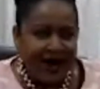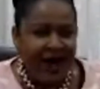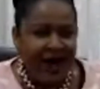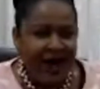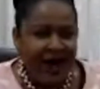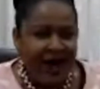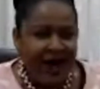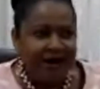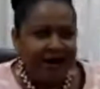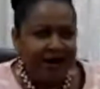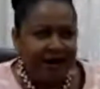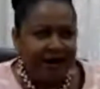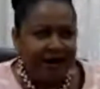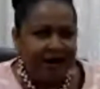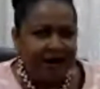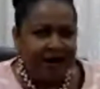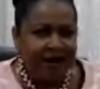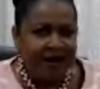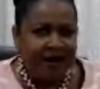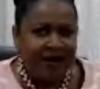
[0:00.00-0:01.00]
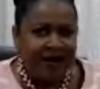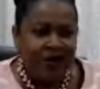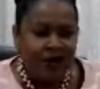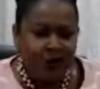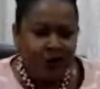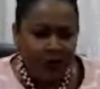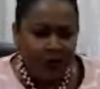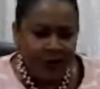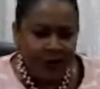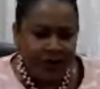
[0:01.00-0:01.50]
and UWI
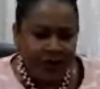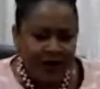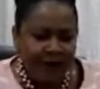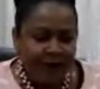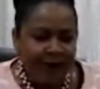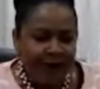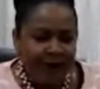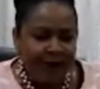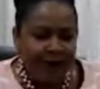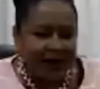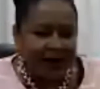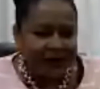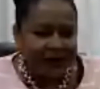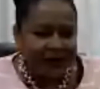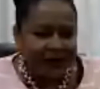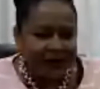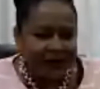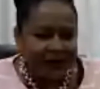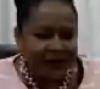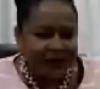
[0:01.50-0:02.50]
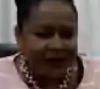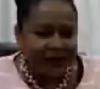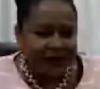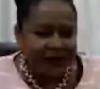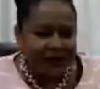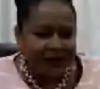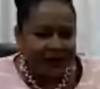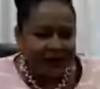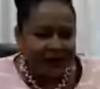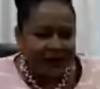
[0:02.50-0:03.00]
UWI in particular,
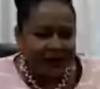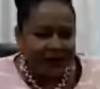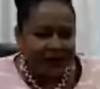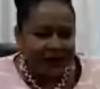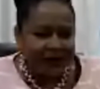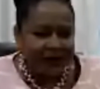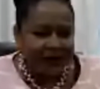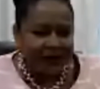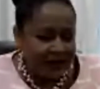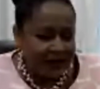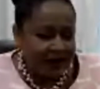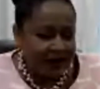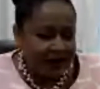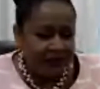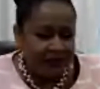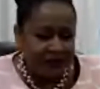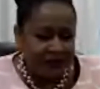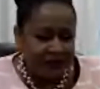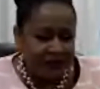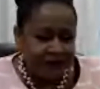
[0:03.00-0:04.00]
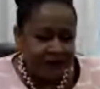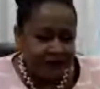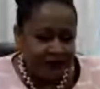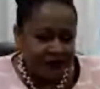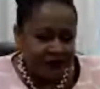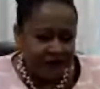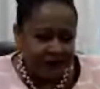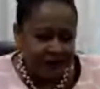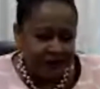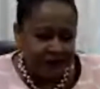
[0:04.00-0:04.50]
especially at the level of a
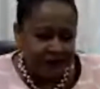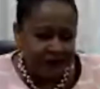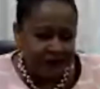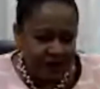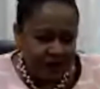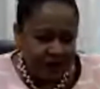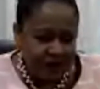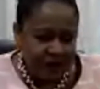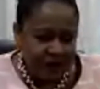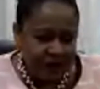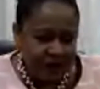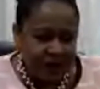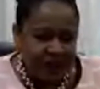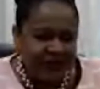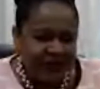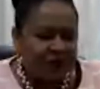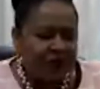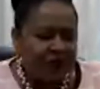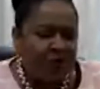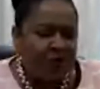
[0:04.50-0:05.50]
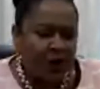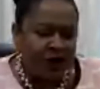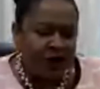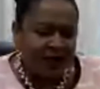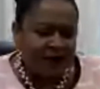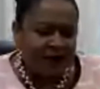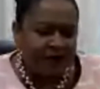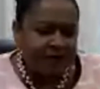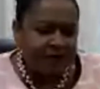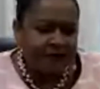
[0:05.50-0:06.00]
first degree, is more
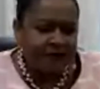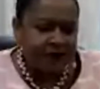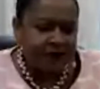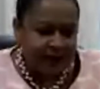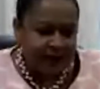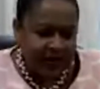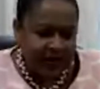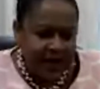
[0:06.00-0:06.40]
than first